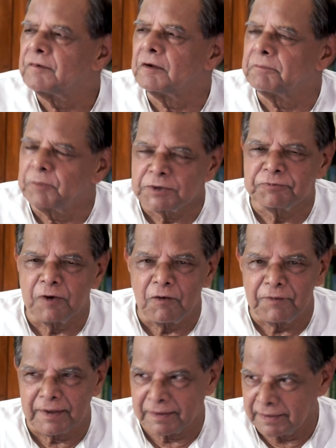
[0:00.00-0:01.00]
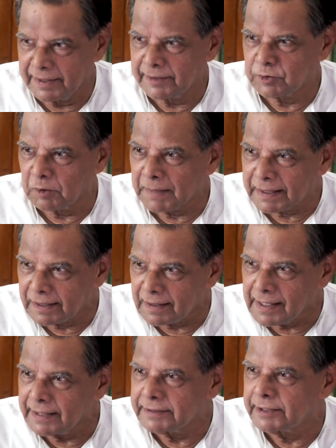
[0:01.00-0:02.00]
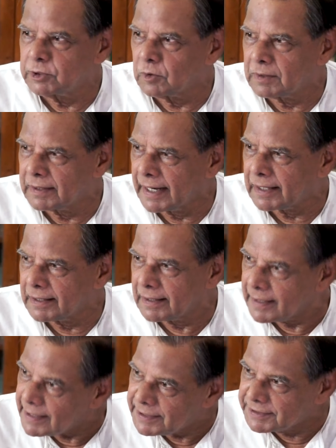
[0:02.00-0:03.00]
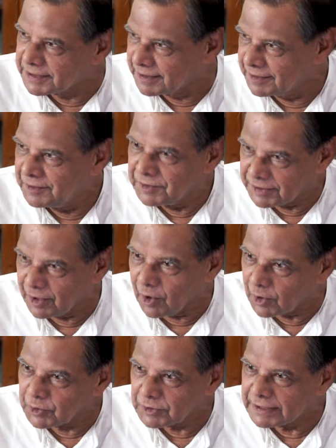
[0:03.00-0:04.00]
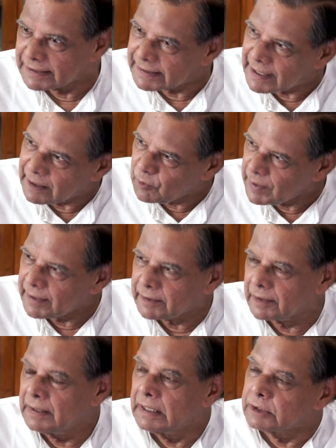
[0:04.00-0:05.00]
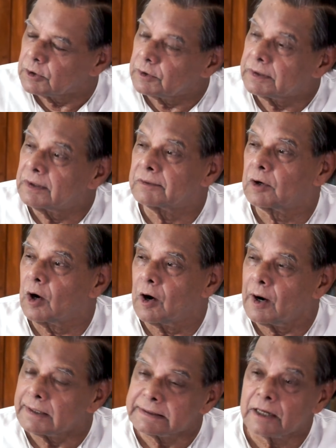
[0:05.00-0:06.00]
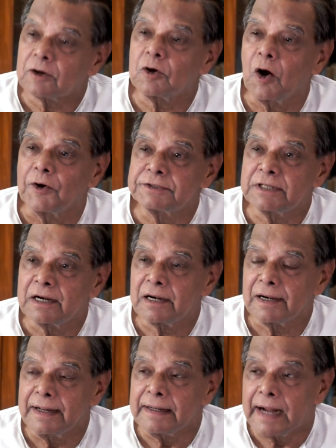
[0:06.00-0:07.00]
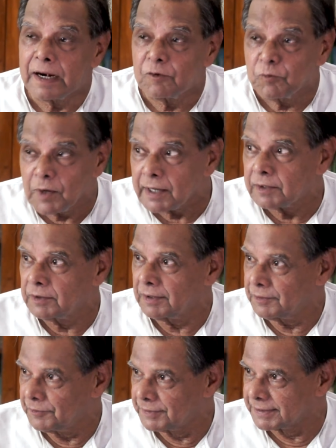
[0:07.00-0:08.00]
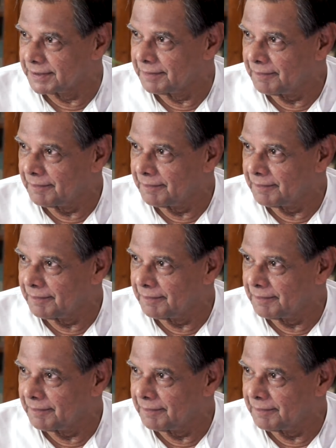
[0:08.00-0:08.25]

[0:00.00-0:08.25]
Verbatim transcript: uh, pushed forward, it should materialize, it should get realized. See, all those things they are doing. So the gods are constantly at work, you see.